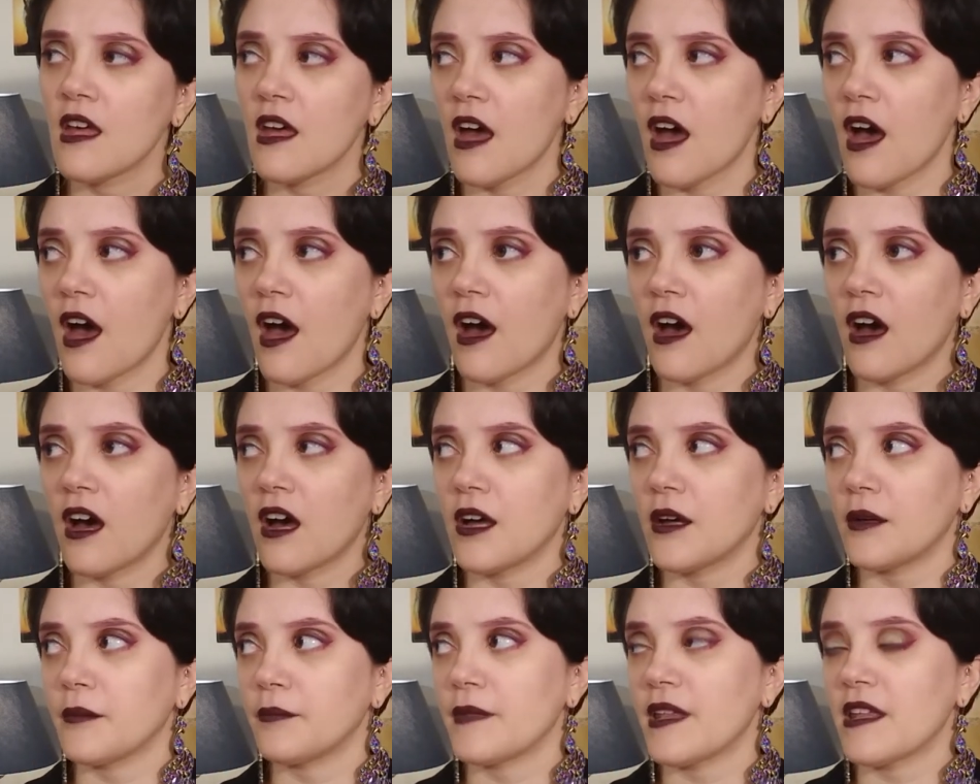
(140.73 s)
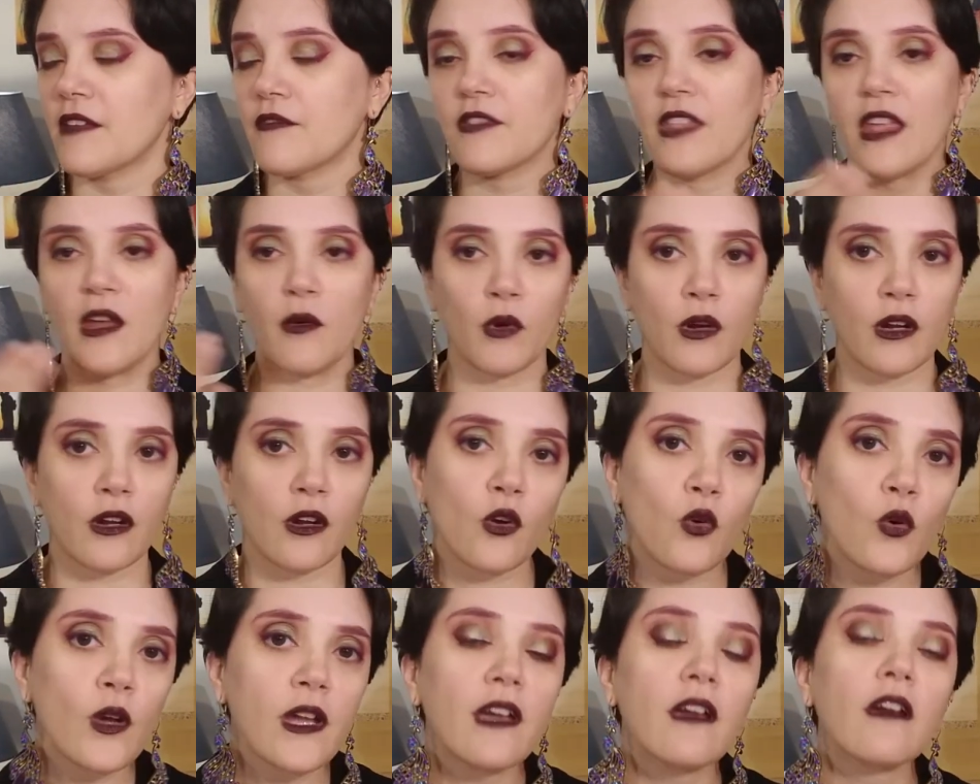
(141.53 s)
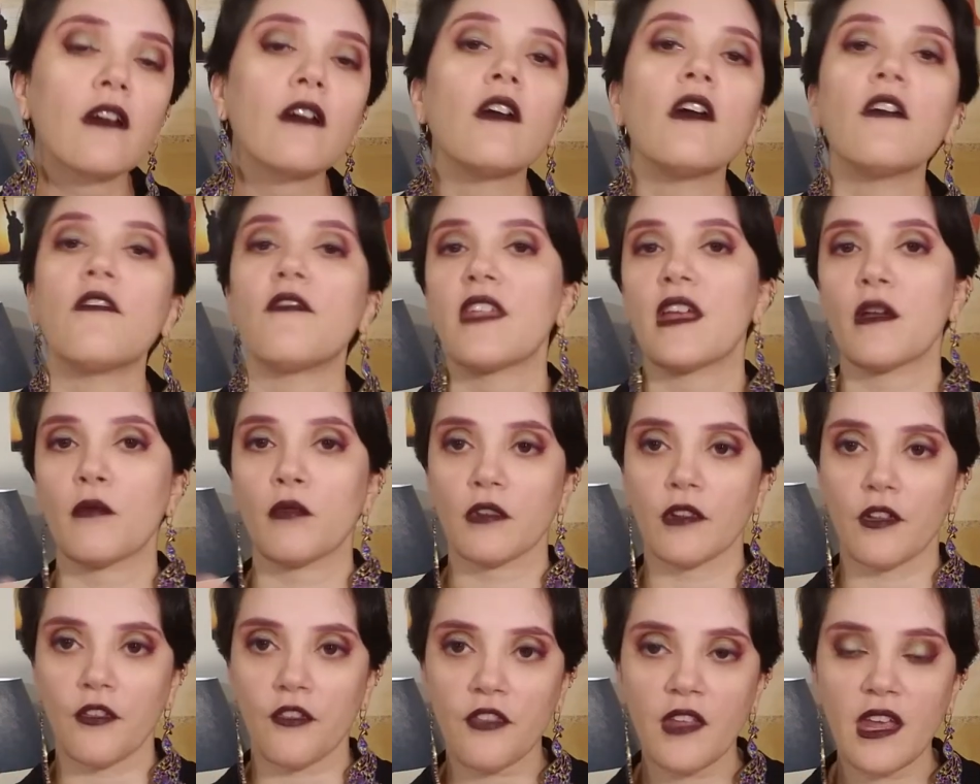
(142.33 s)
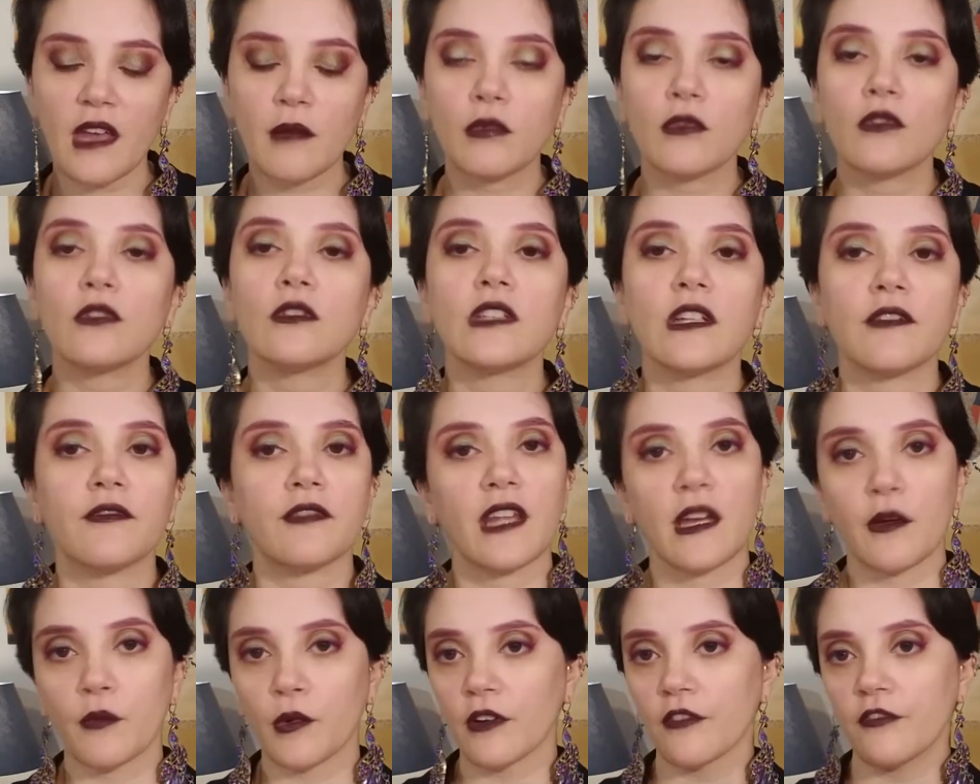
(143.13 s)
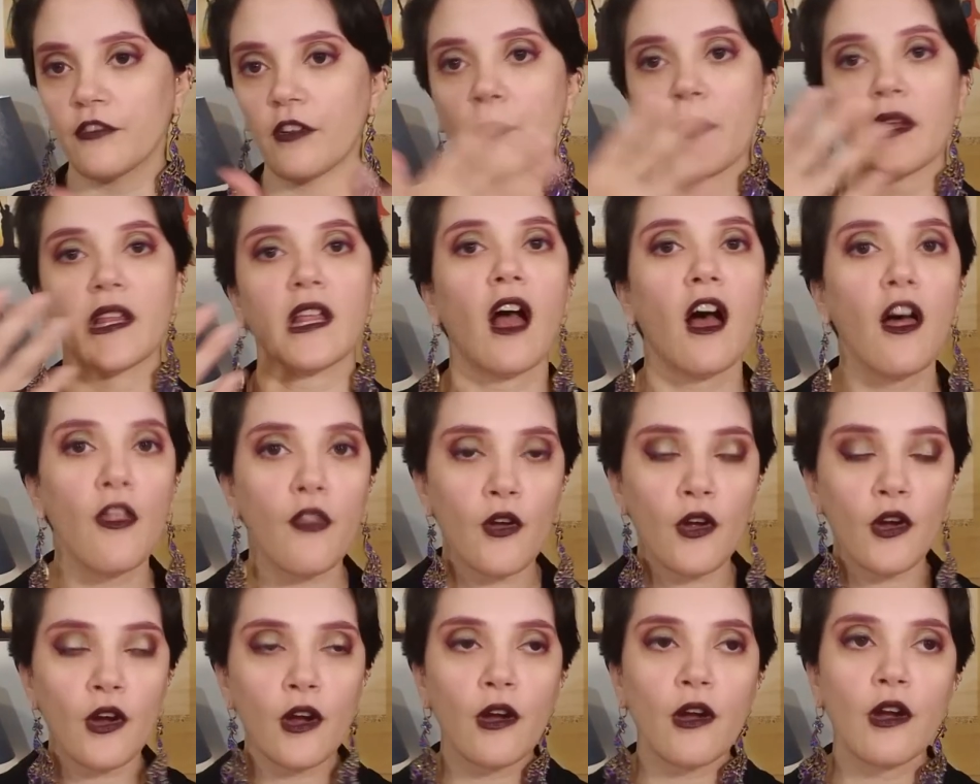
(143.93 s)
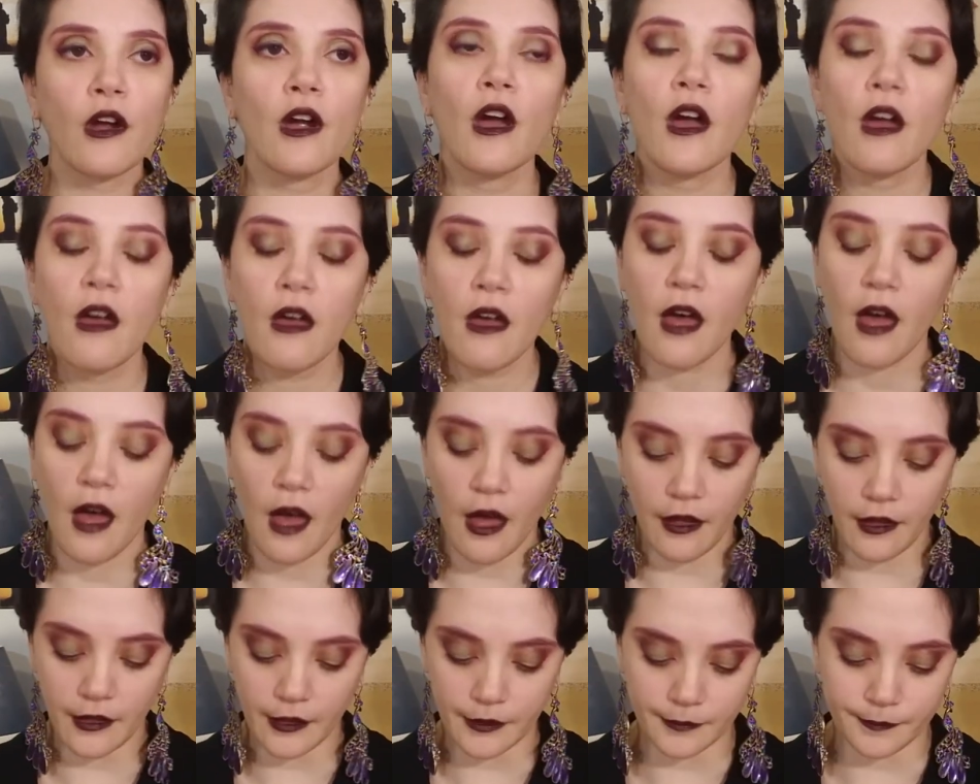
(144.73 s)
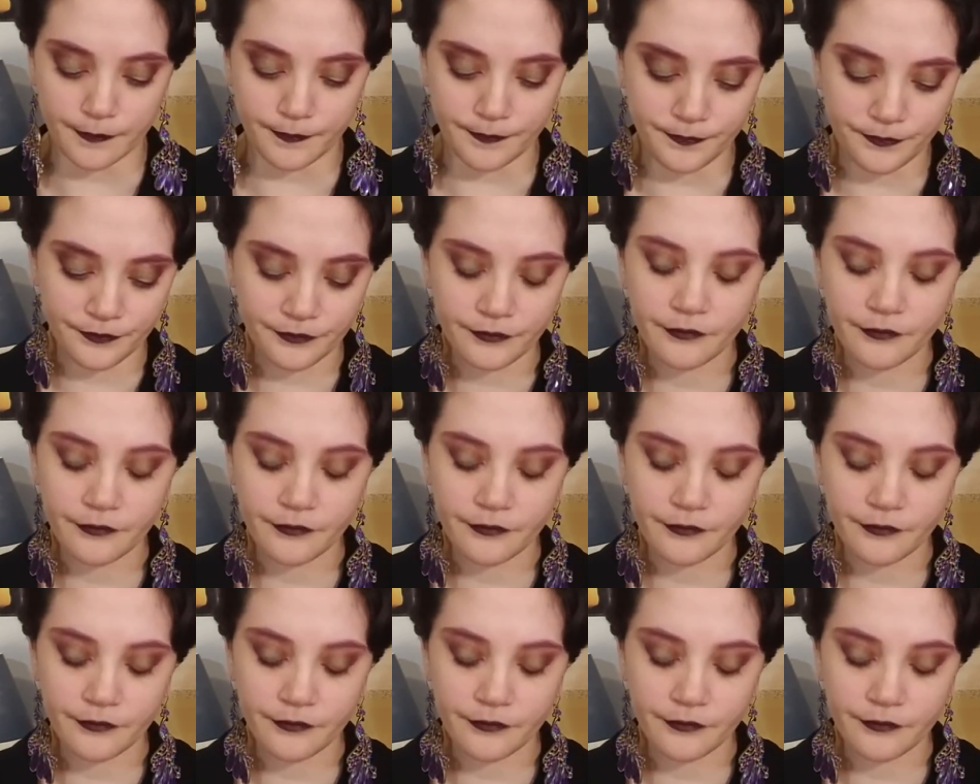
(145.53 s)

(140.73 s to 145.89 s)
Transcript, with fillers: um, if they were queer, if they were disabled, if they were from an other um,